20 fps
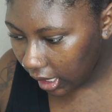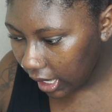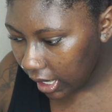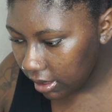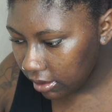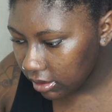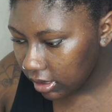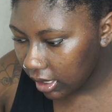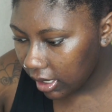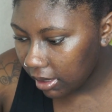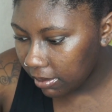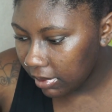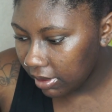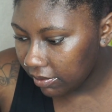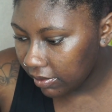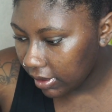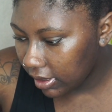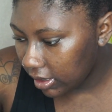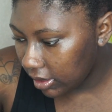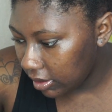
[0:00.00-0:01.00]
I don't think I'm
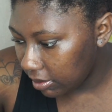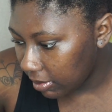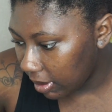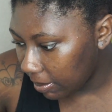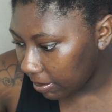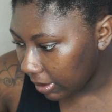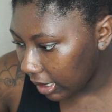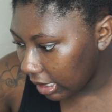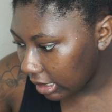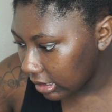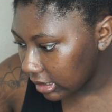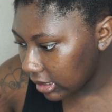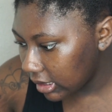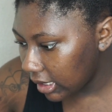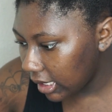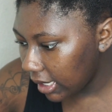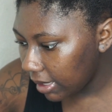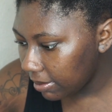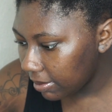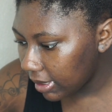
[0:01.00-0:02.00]
even gonna do my brows
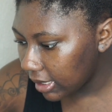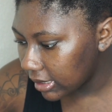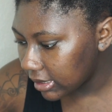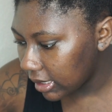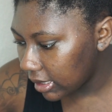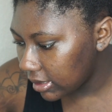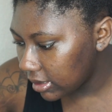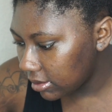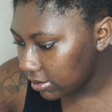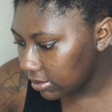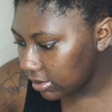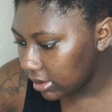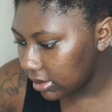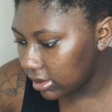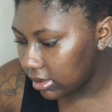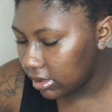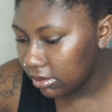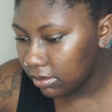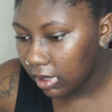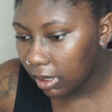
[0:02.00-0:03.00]
today because I don't
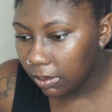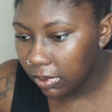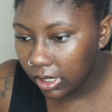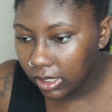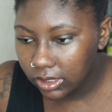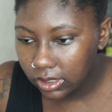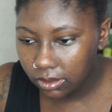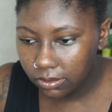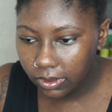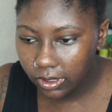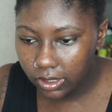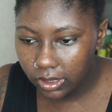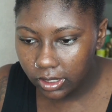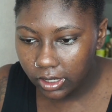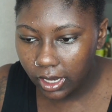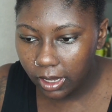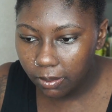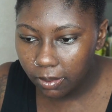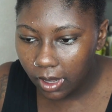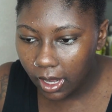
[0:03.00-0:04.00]
do my brows on a regular
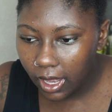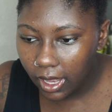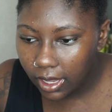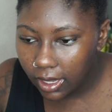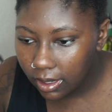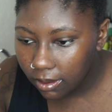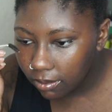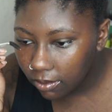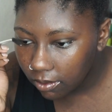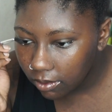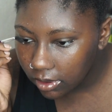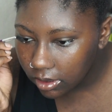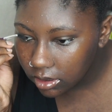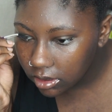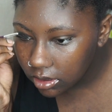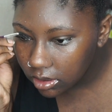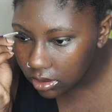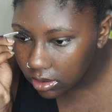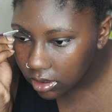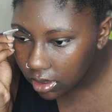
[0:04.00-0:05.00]
day, but I am going
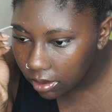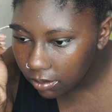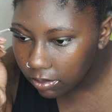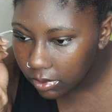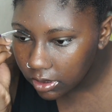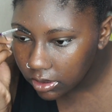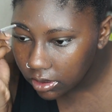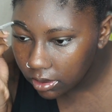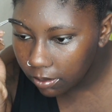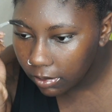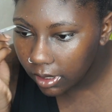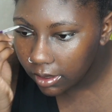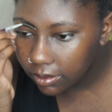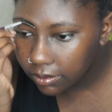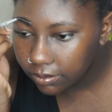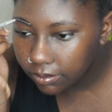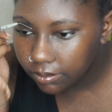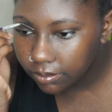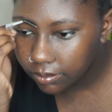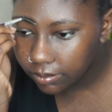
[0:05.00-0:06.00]
to just like brush them
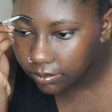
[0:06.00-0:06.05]
out.